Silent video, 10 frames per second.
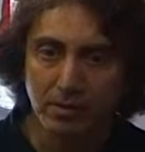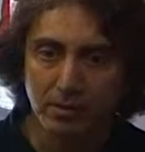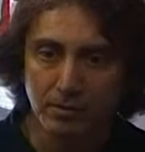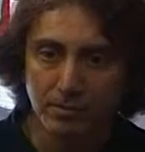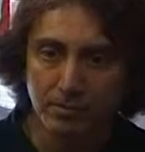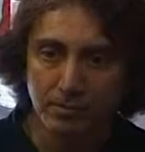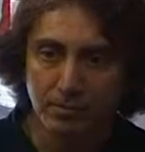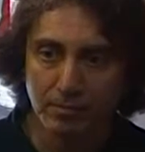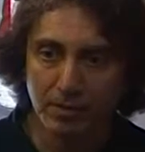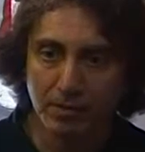
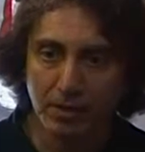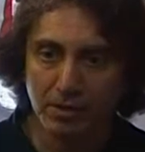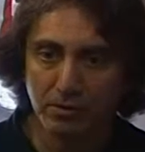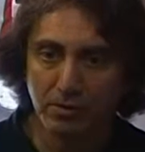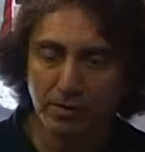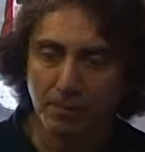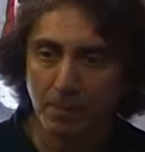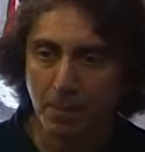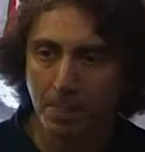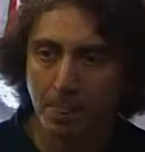Ooh. The pentagram.